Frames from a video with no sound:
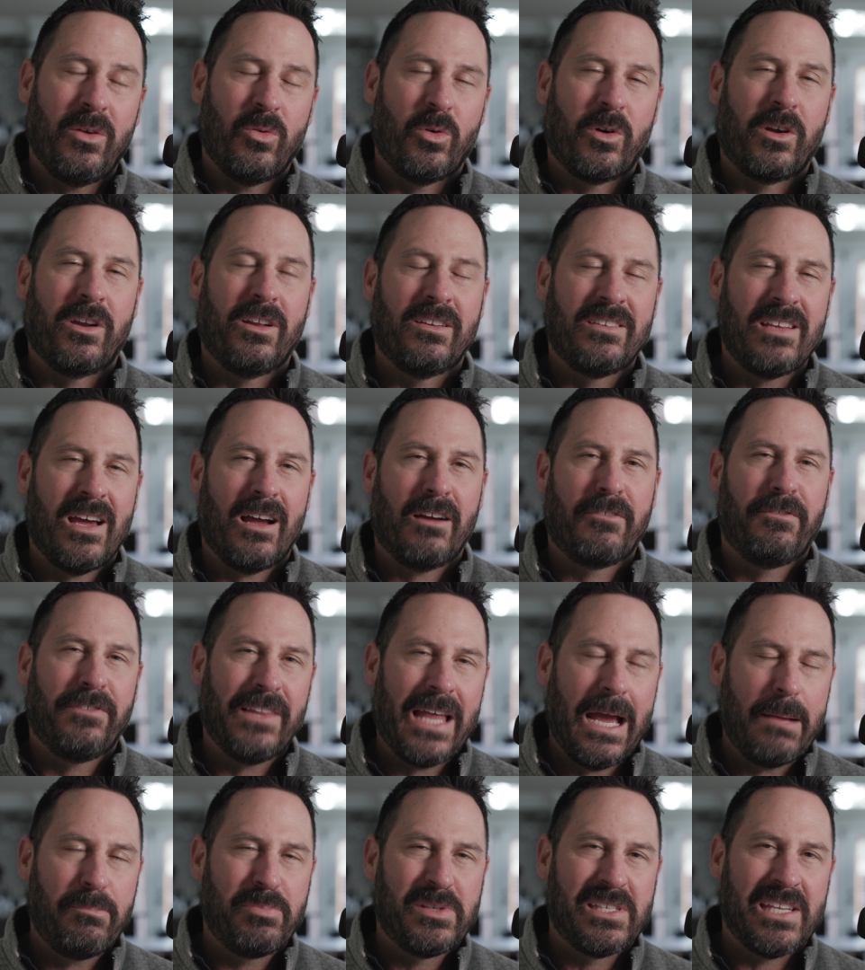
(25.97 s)
We're going to talk
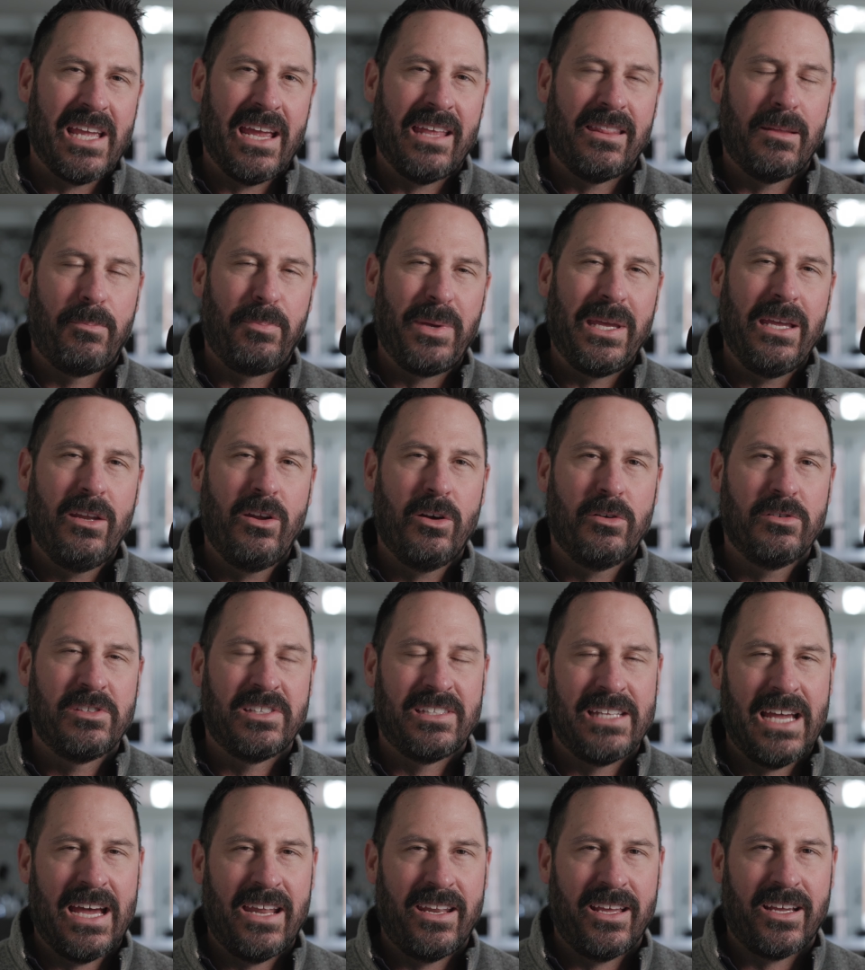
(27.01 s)
flaps and the
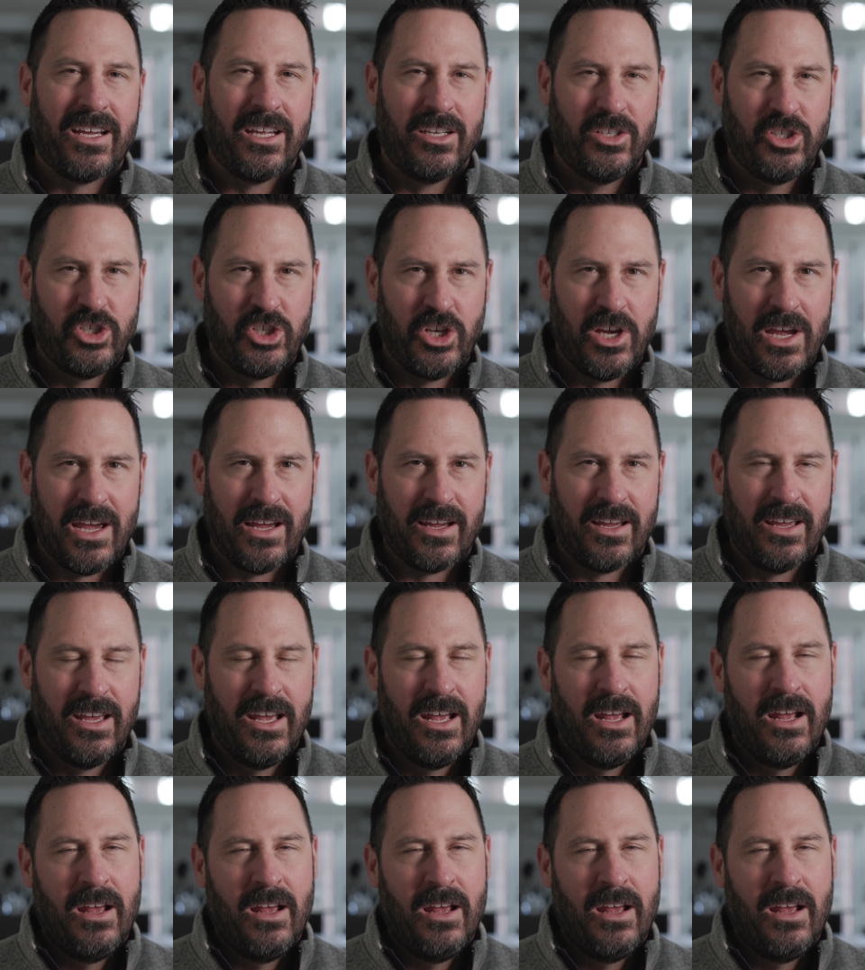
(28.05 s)
Pitot-Static check.